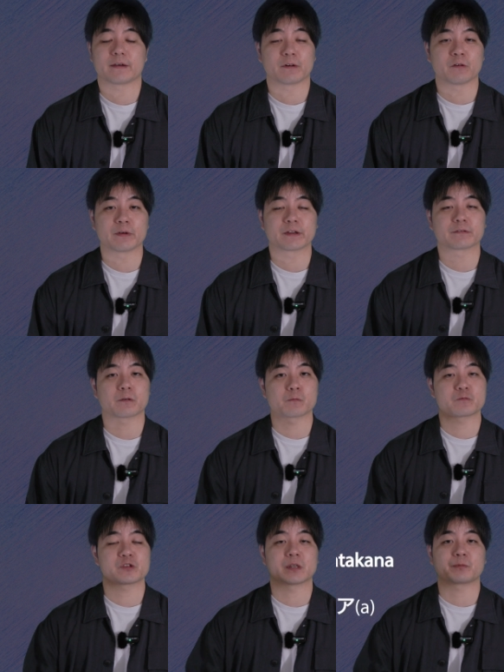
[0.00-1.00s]
evolving
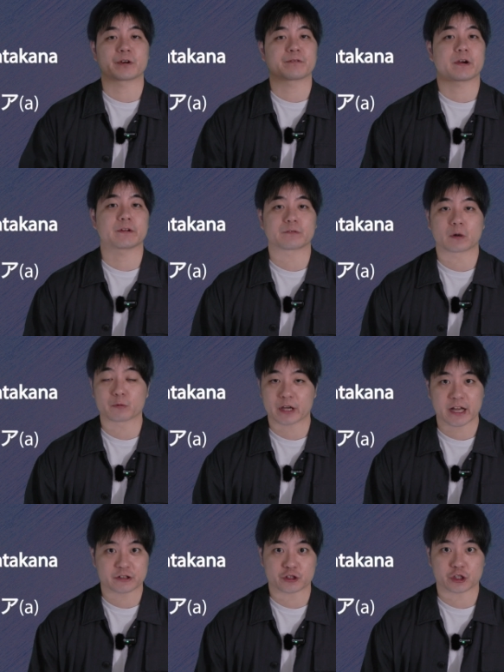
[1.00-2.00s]
from simplified from
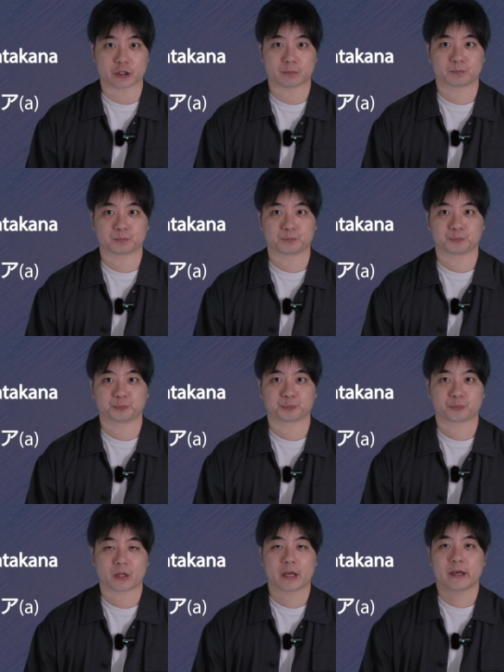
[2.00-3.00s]
kanji.
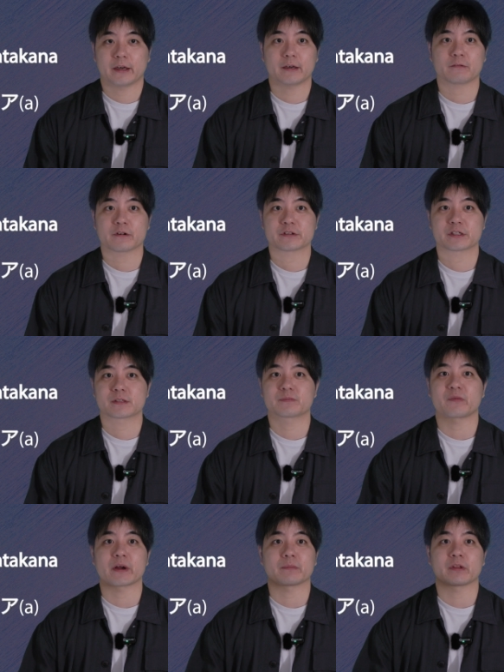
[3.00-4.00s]
It was
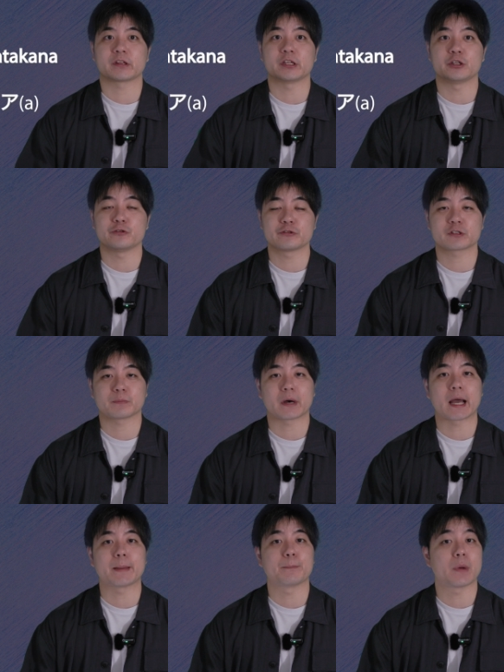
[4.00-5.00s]
primarily used by